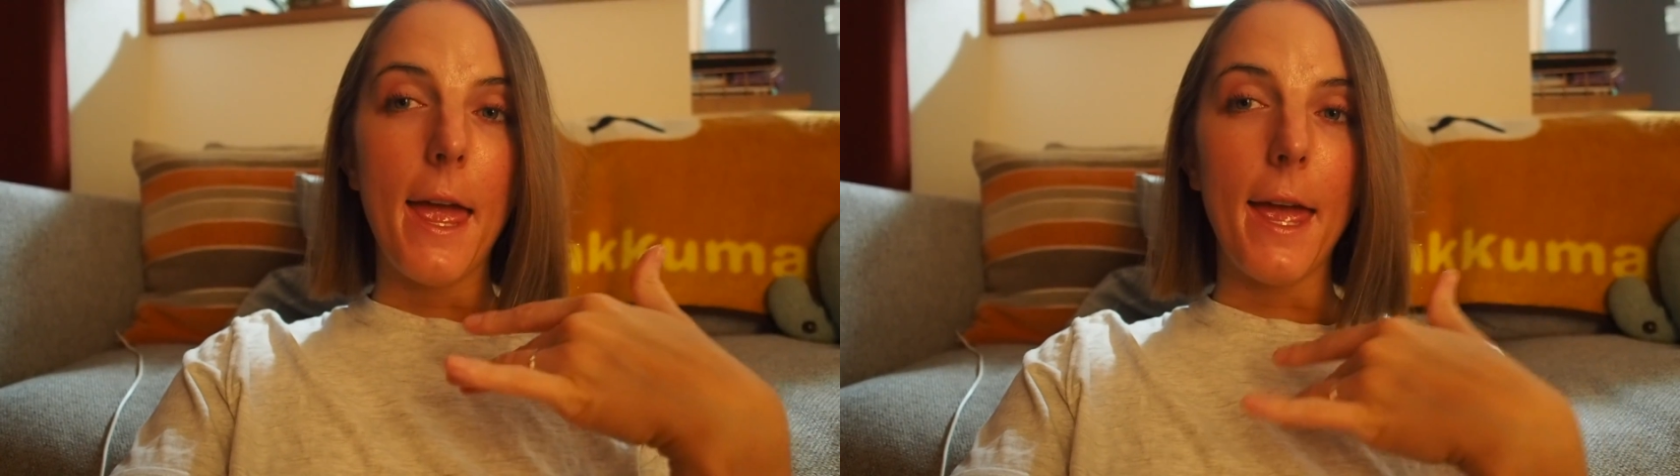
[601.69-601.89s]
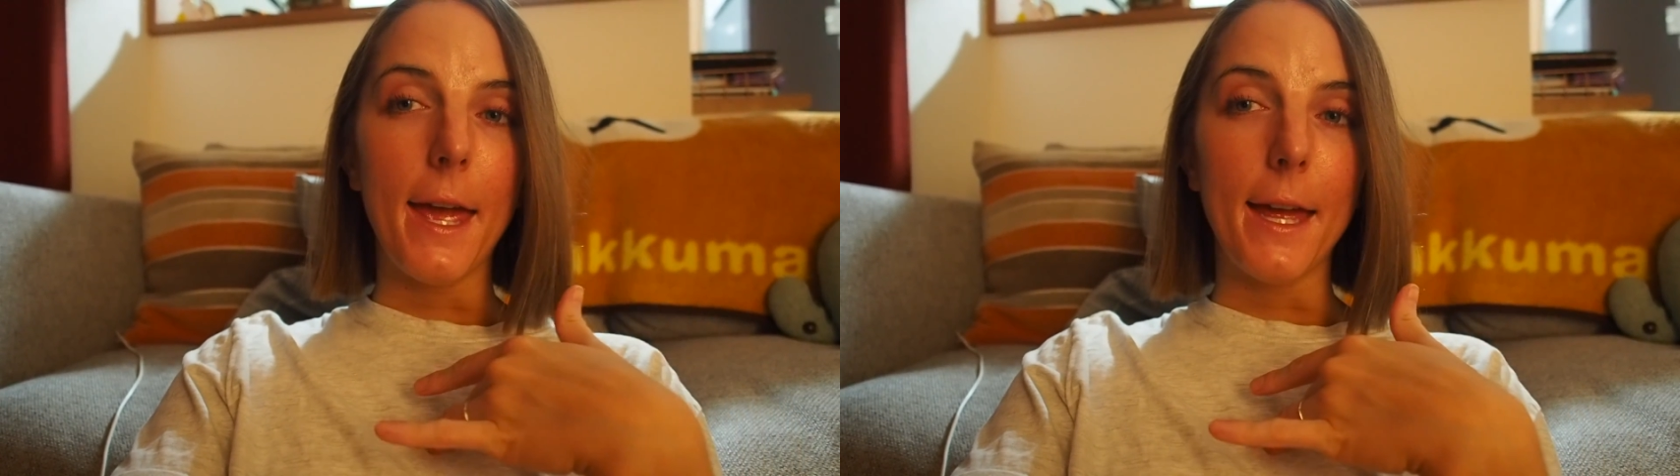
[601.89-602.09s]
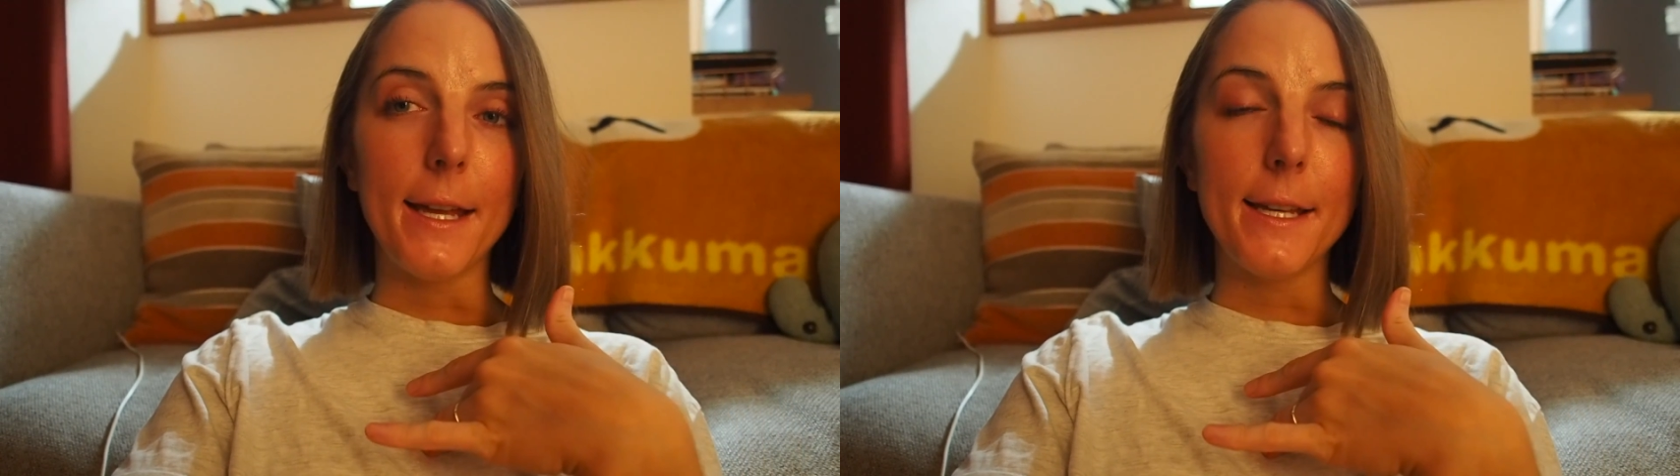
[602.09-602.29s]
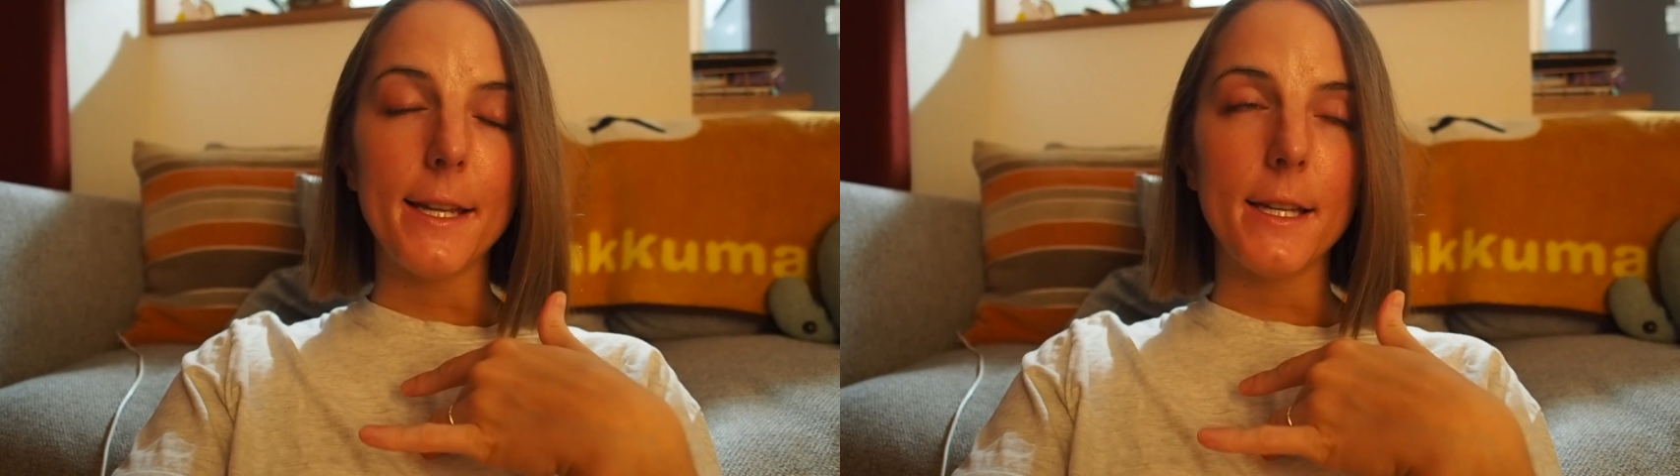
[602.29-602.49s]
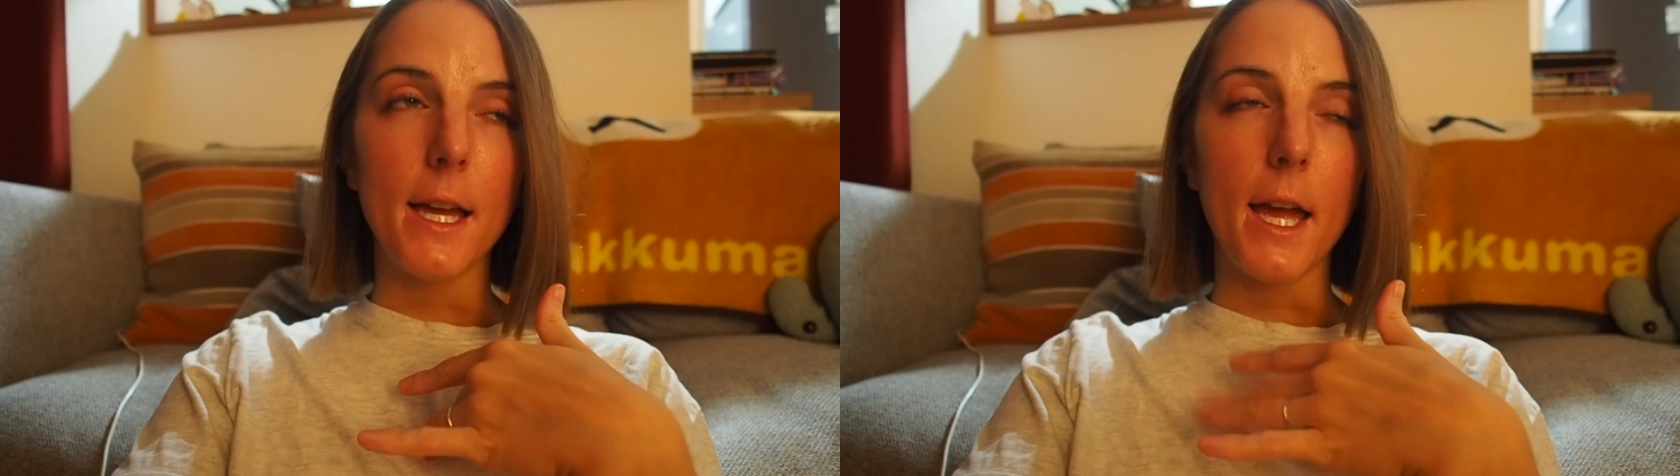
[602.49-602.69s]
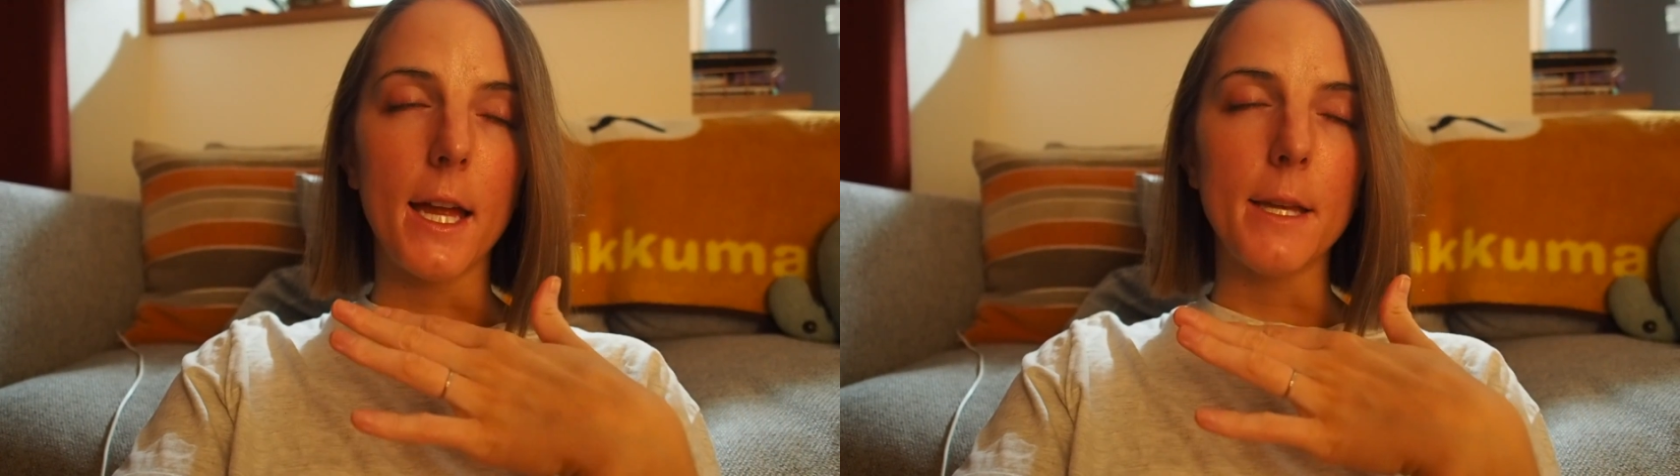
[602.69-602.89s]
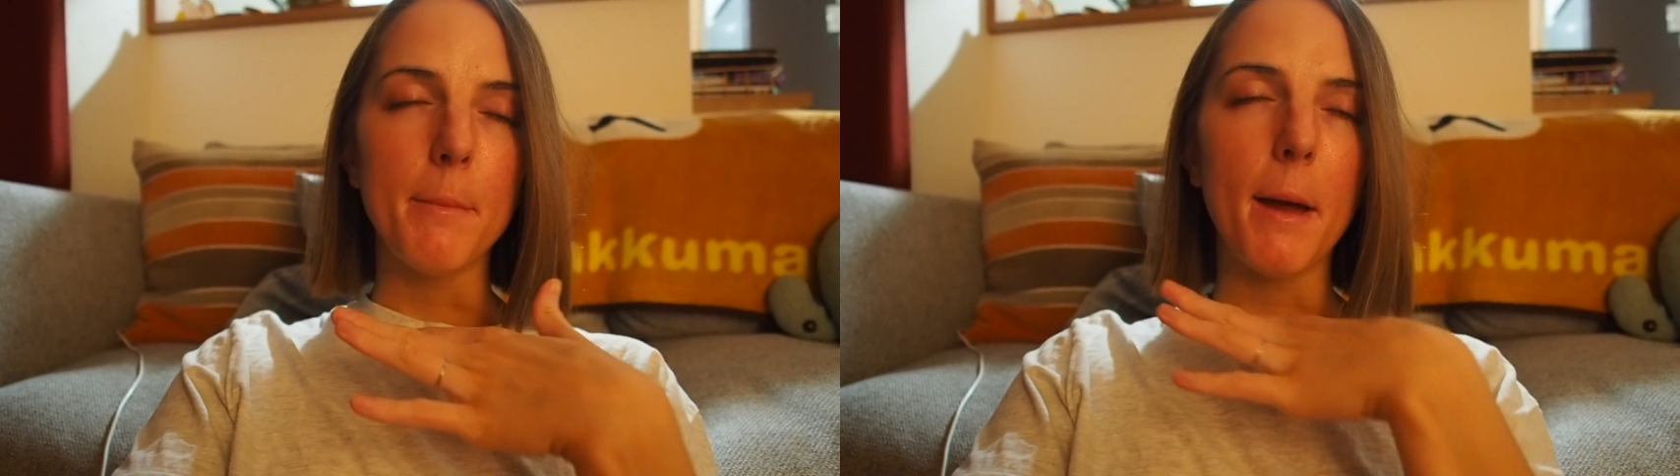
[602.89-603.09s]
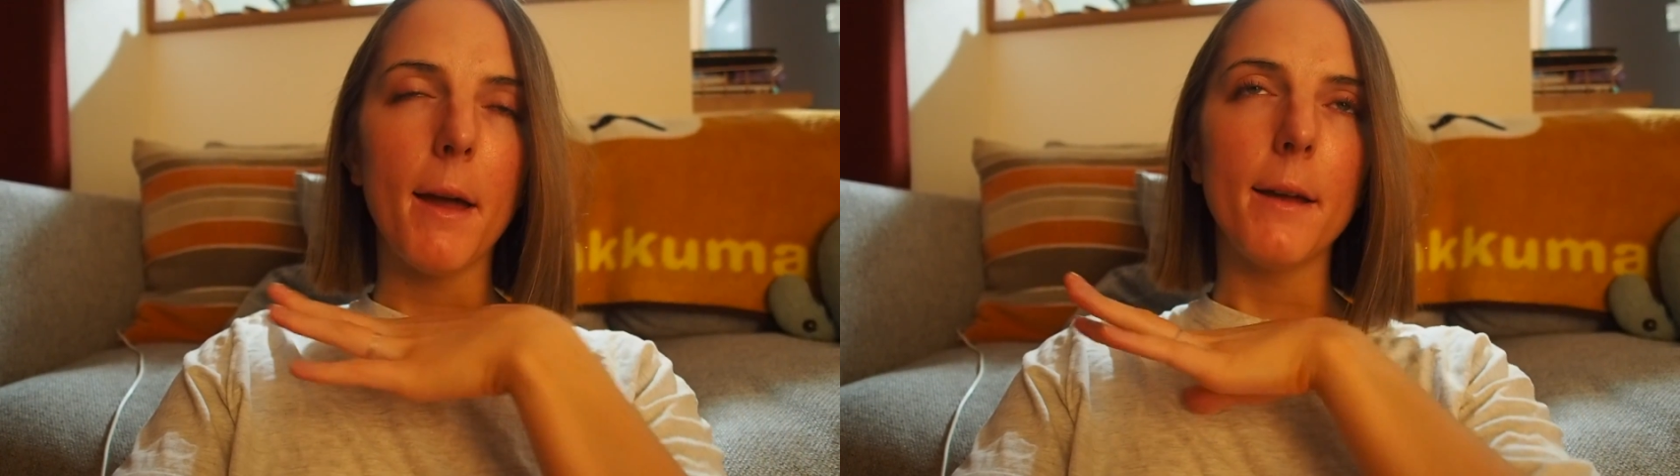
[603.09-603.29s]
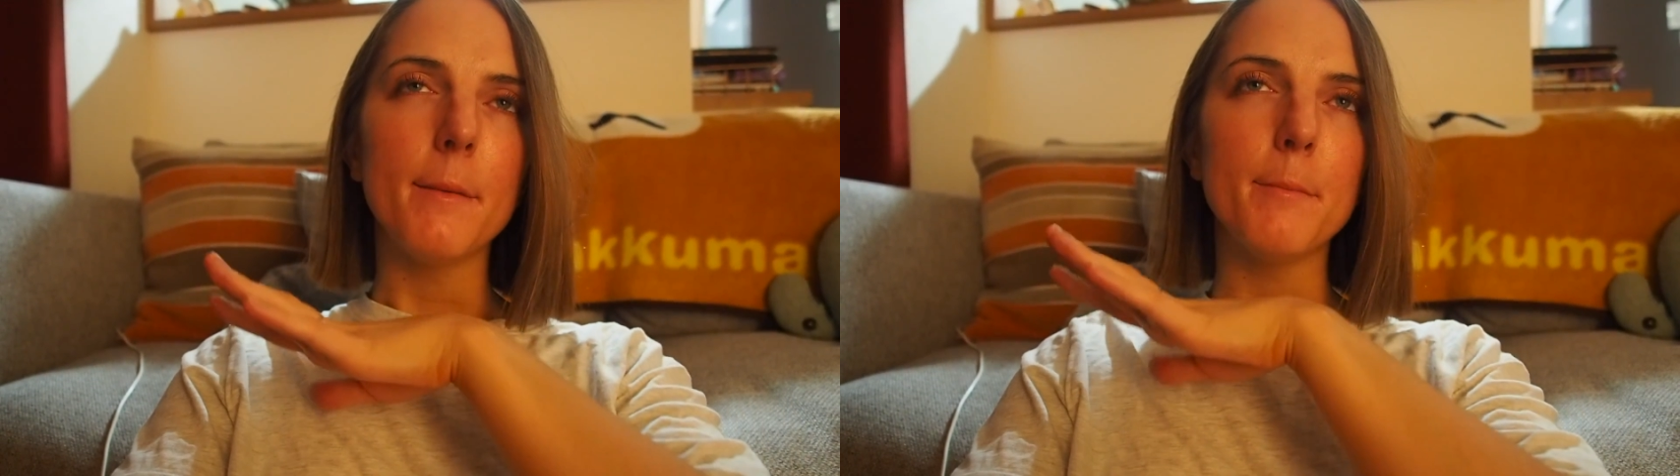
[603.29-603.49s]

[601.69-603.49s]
and I need my